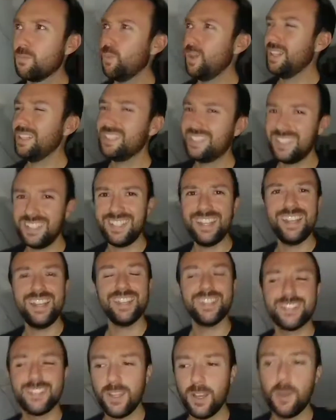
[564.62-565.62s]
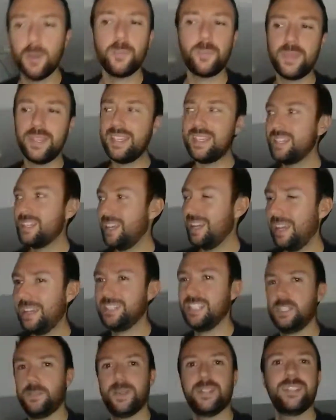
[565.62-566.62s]
Well, today has not been
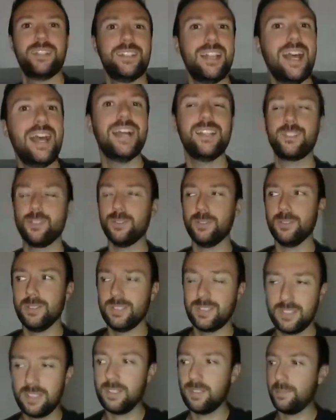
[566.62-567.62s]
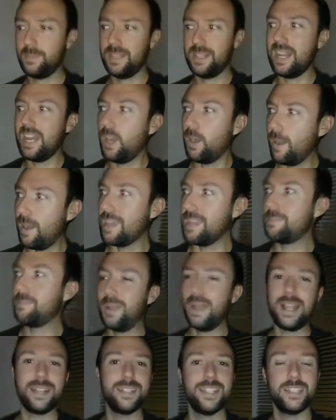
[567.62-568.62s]
as expected at all. It's not been how I had
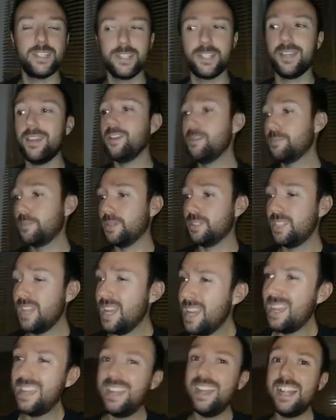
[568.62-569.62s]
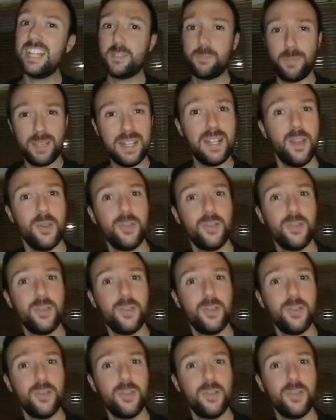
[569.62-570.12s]
planned it to go, but it's been